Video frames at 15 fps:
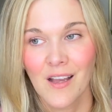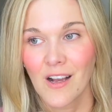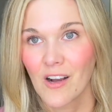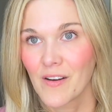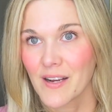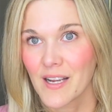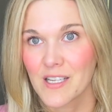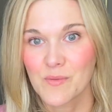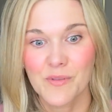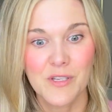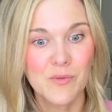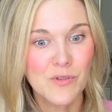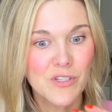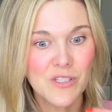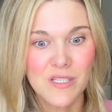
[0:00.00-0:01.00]
All right, guys, well,
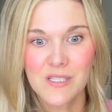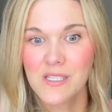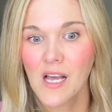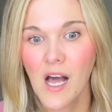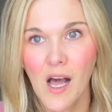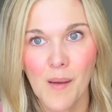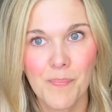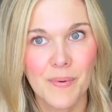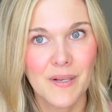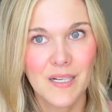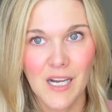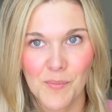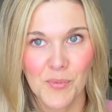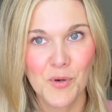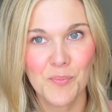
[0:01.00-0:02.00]
these are just a top
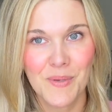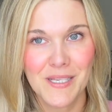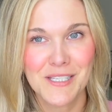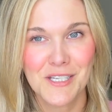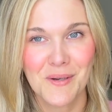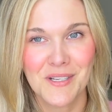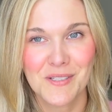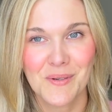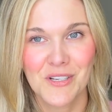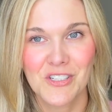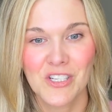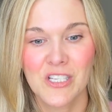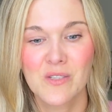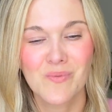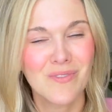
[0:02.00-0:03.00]
couple PCOS
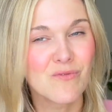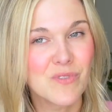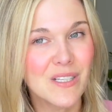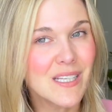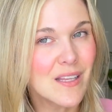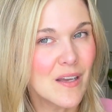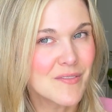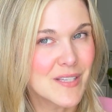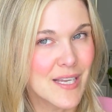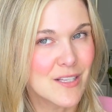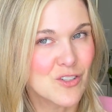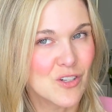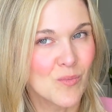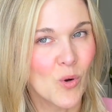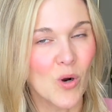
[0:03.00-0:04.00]
questions. We'd really love to
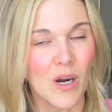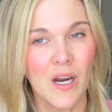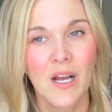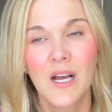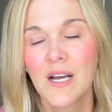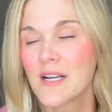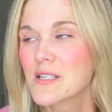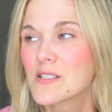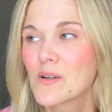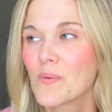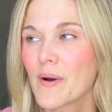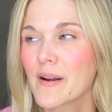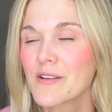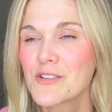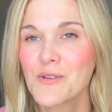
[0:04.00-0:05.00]
answer more. So
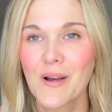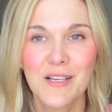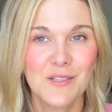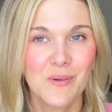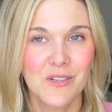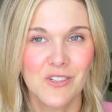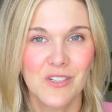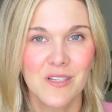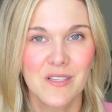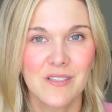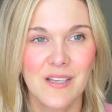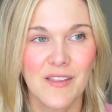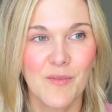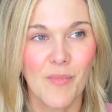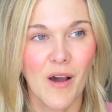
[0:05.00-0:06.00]
why don't you ask questions
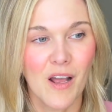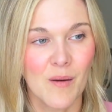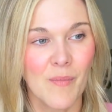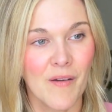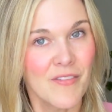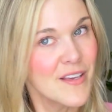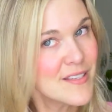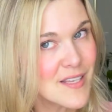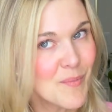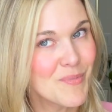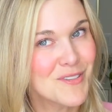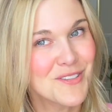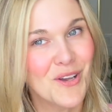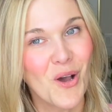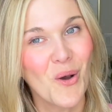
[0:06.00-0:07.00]
at the bottom of this
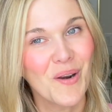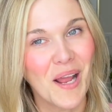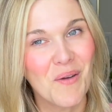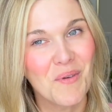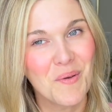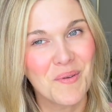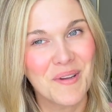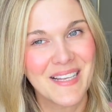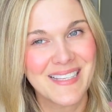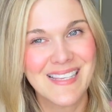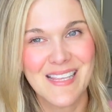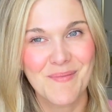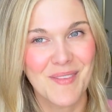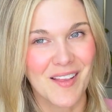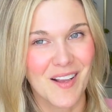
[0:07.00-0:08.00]
episode, and we will get to
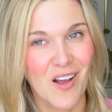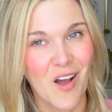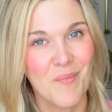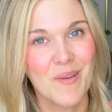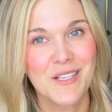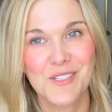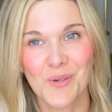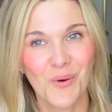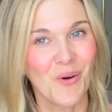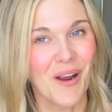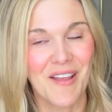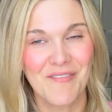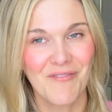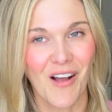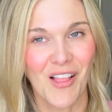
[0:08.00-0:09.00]
them in the comments or
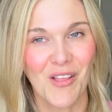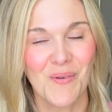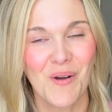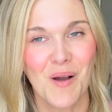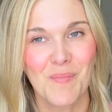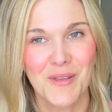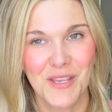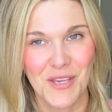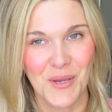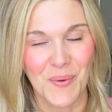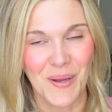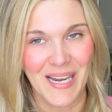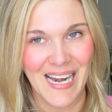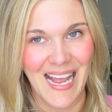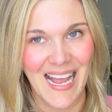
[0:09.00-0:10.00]
a follow-up
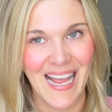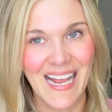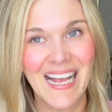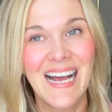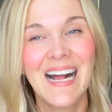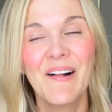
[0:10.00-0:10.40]
Q&A.